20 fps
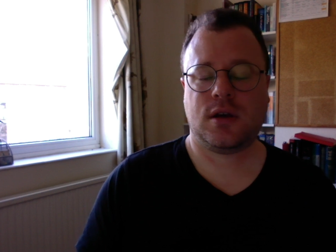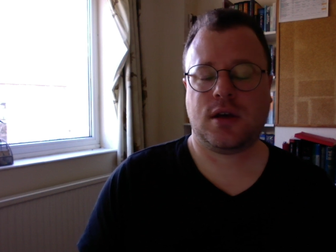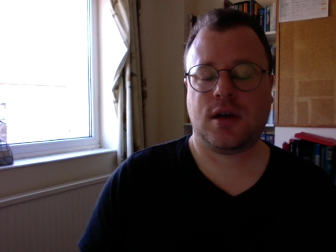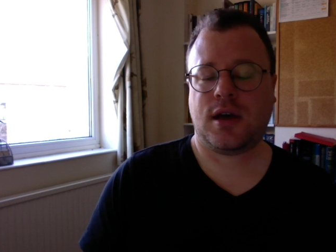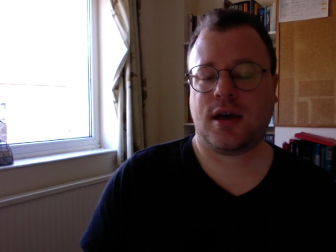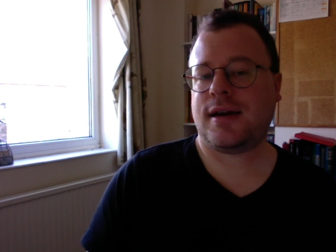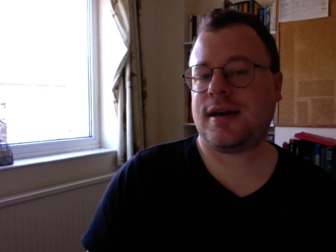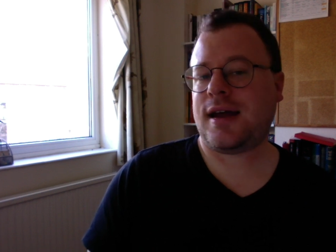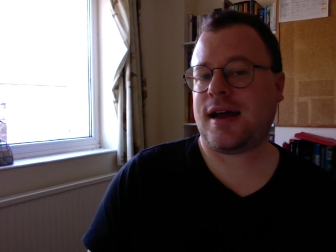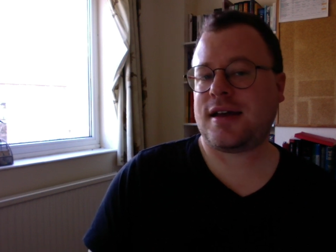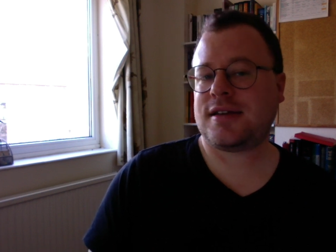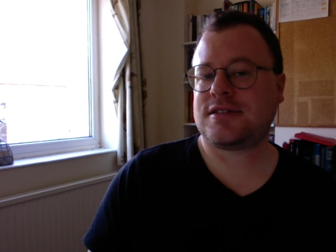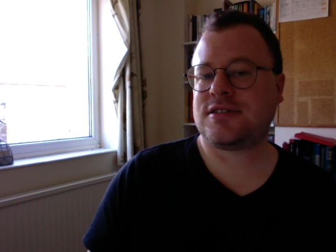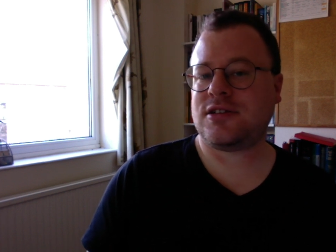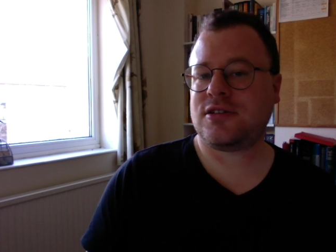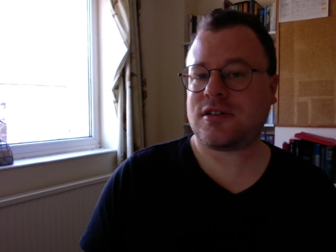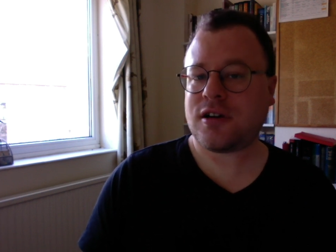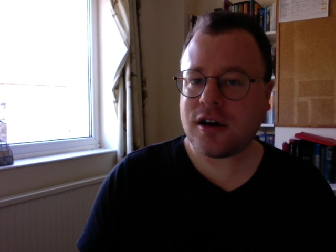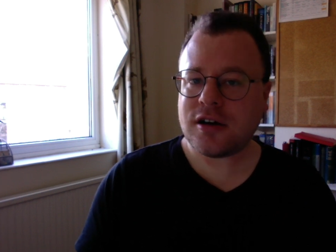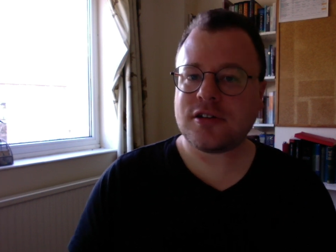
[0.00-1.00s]
And as
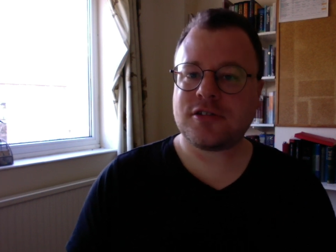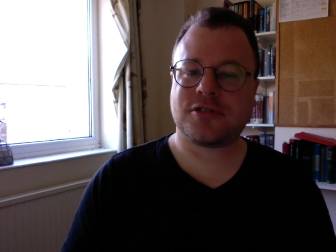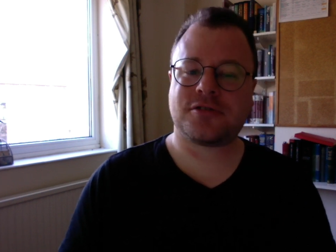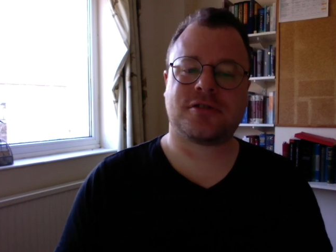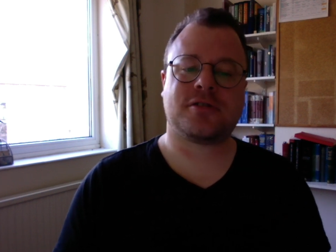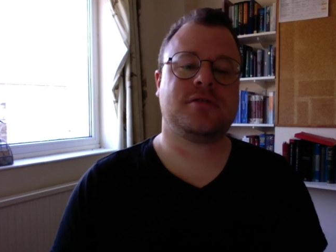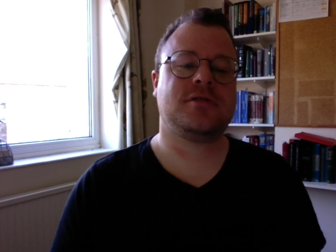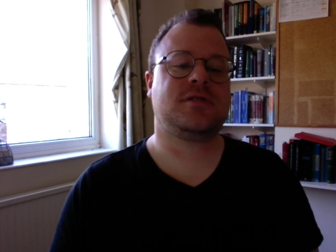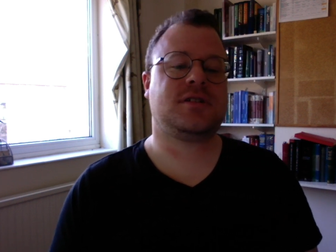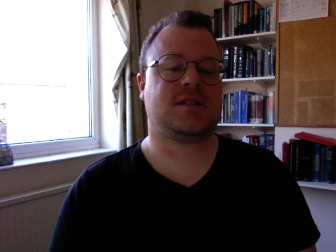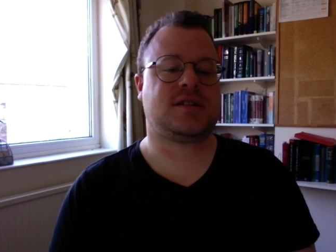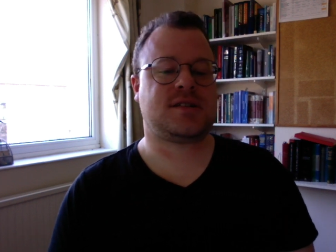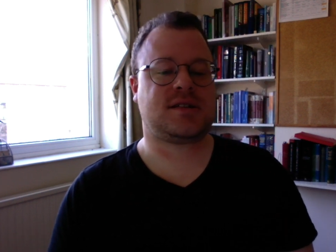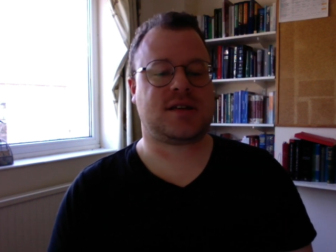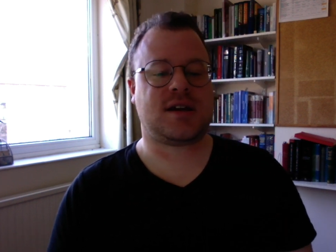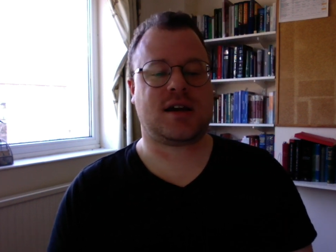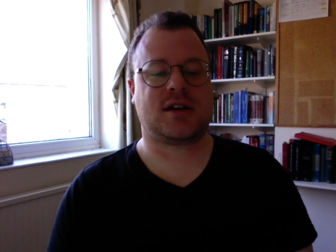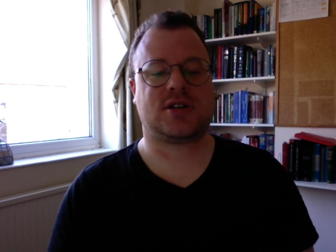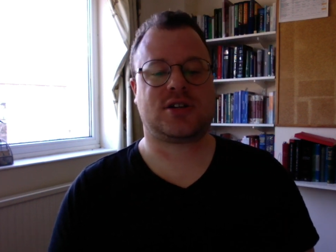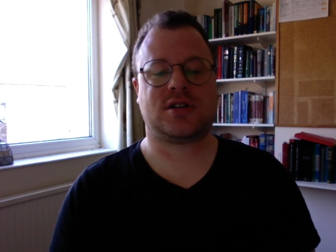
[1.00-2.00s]
you go through this
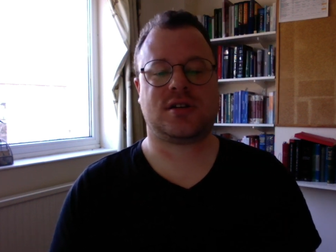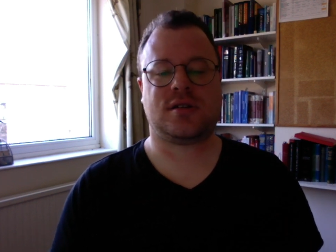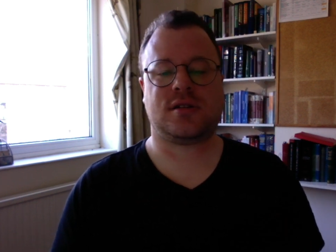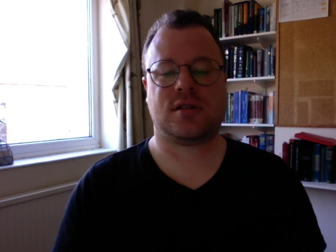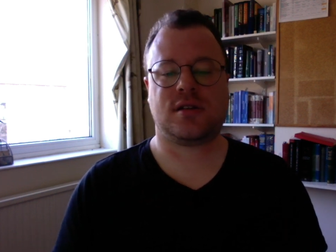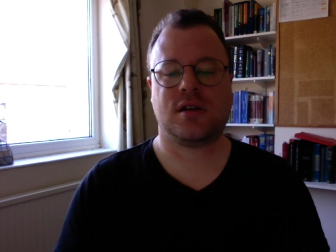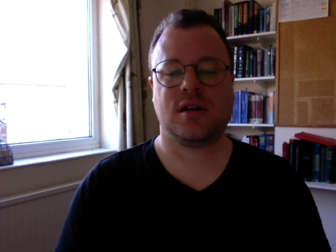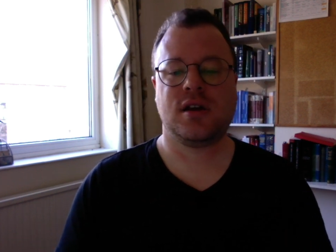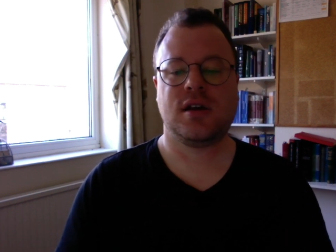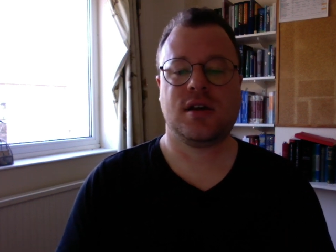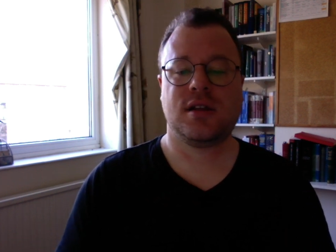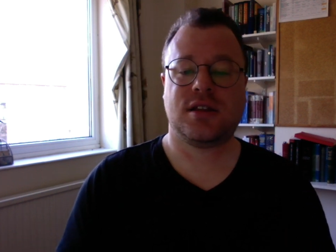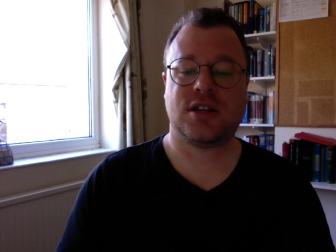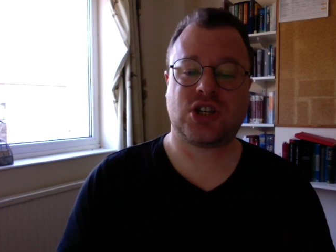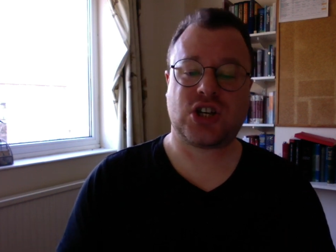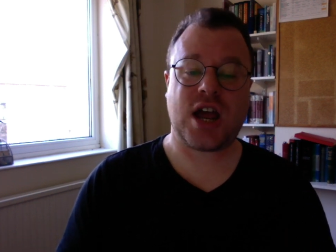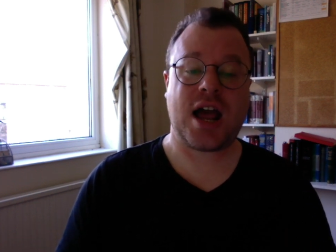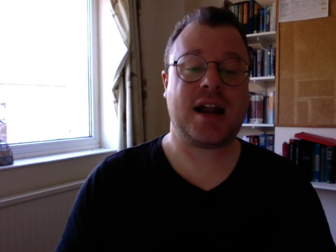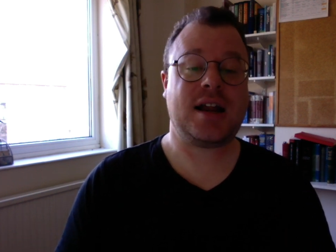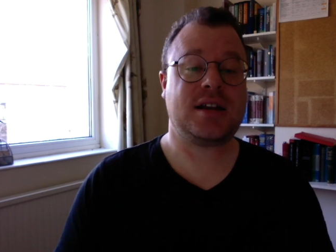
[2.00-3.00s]
section, the
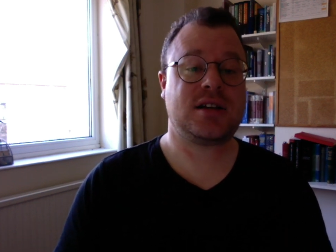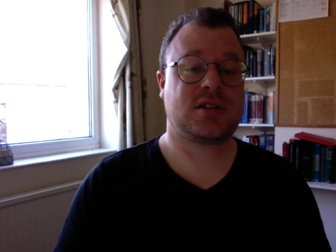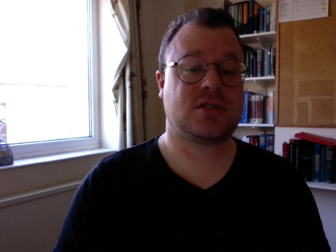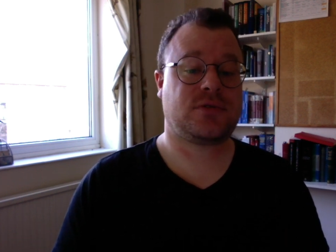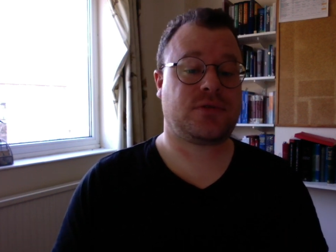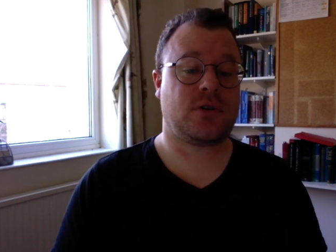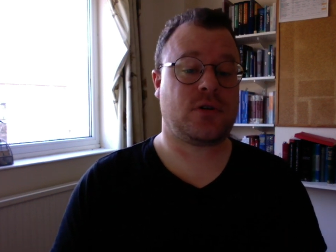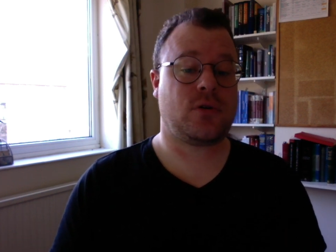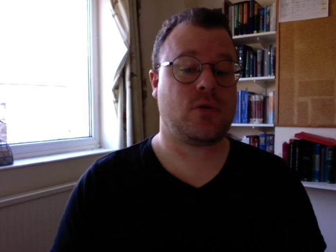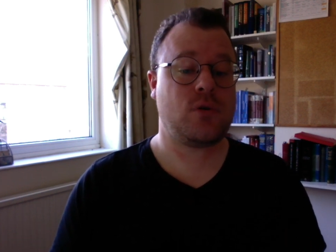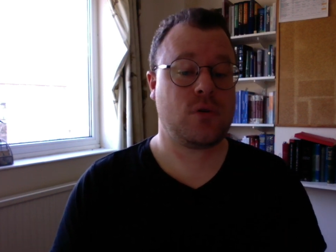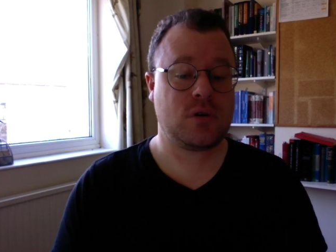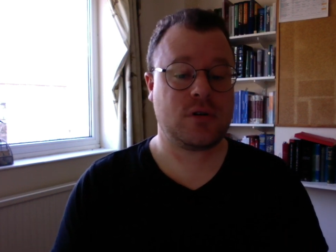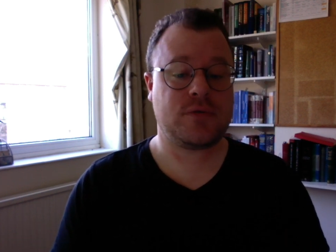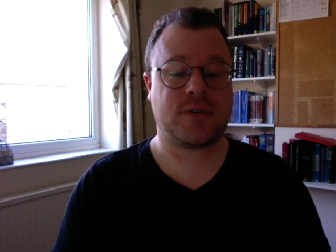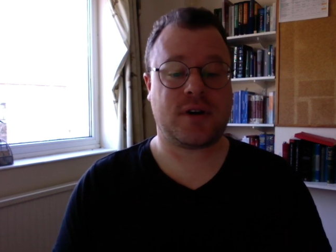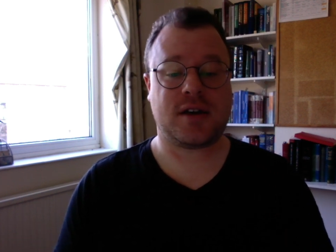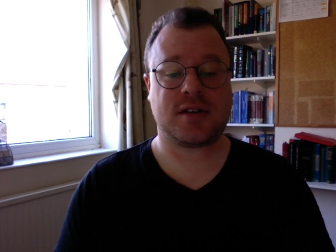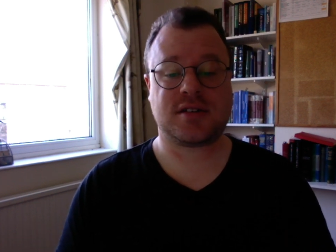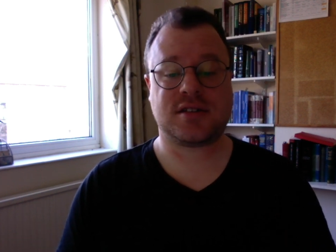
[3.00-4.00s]
challenge for all of
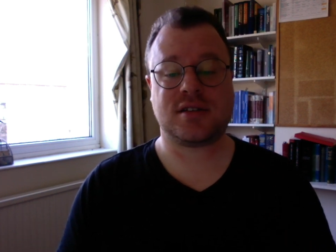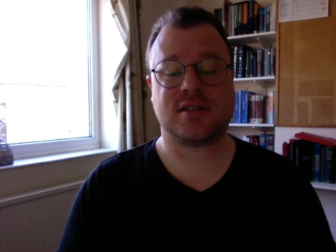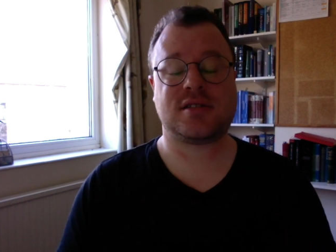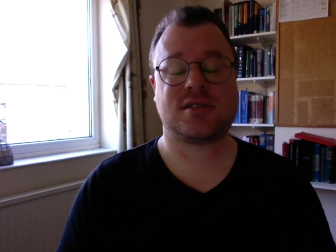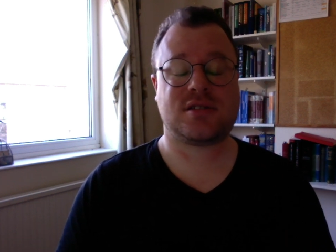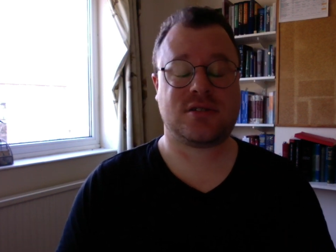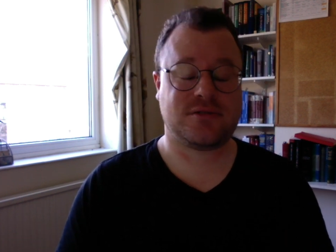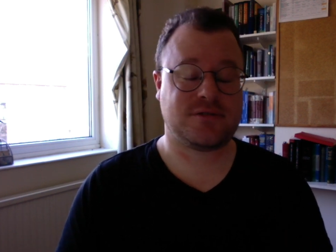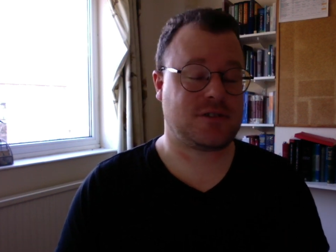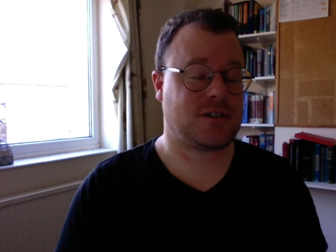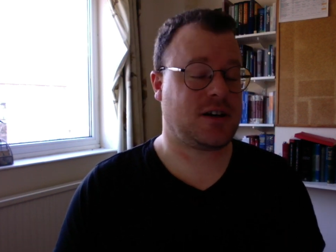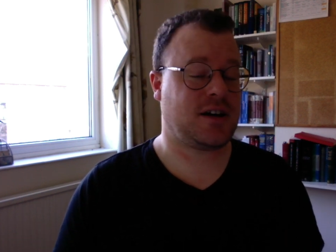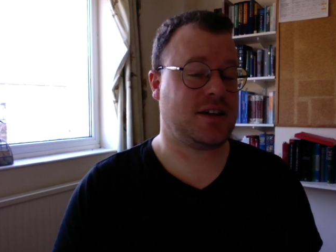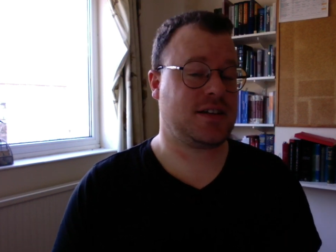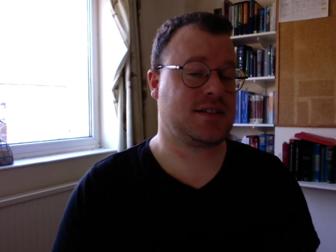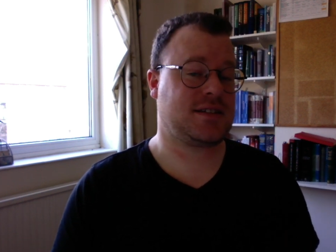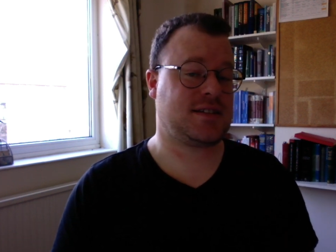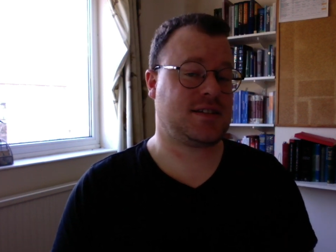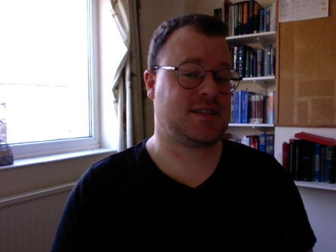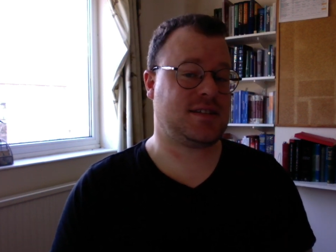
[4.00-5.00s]
us is to
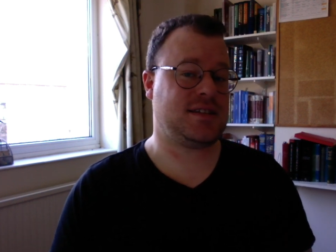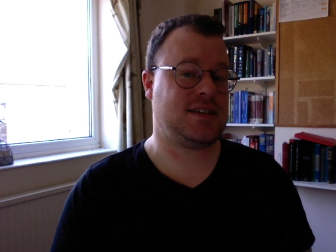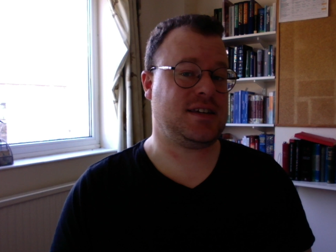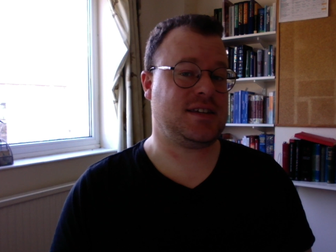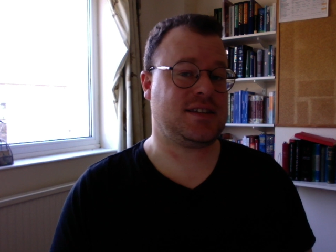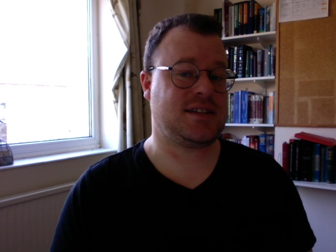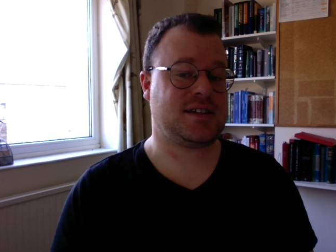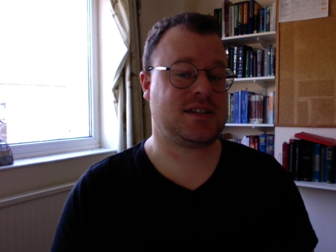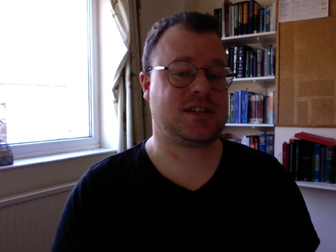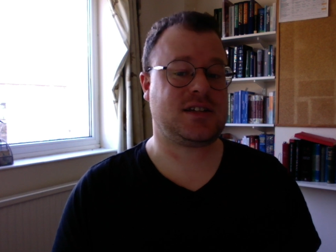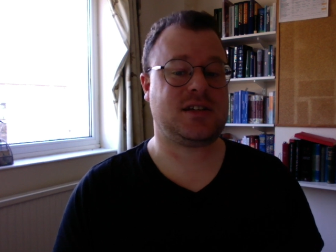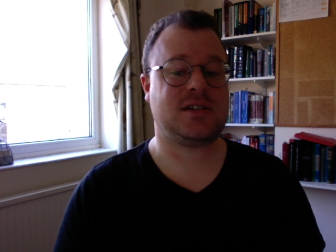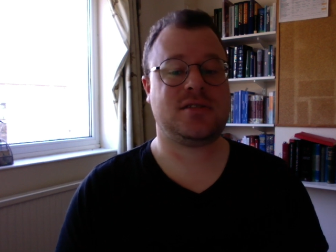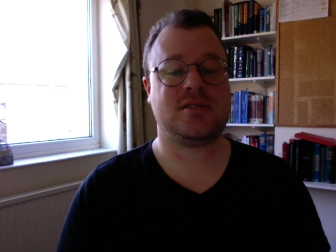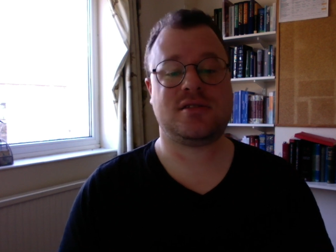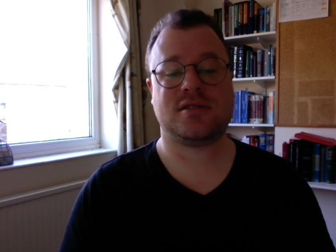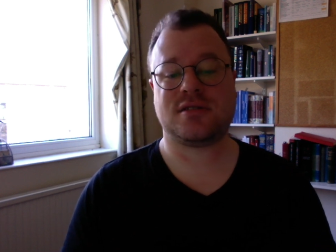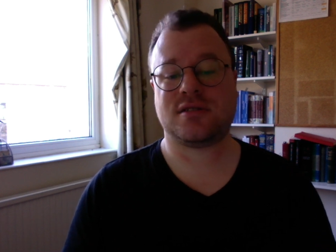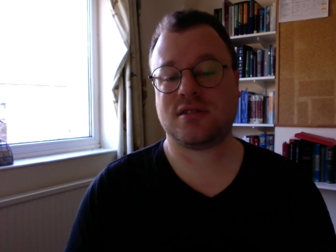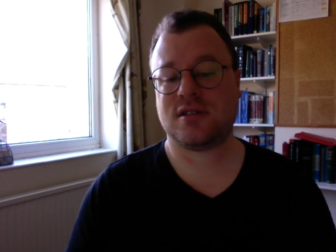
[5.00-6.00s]
rise to these
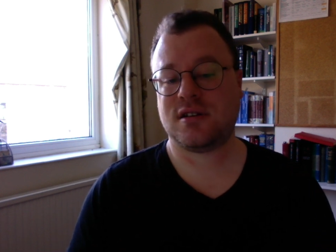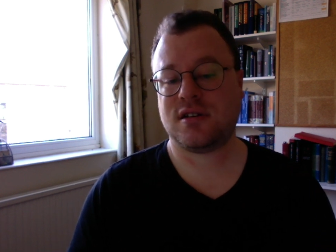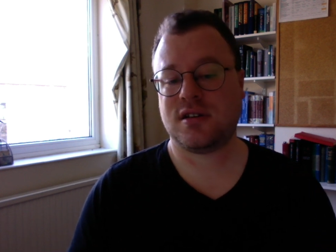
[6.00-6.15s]
issues.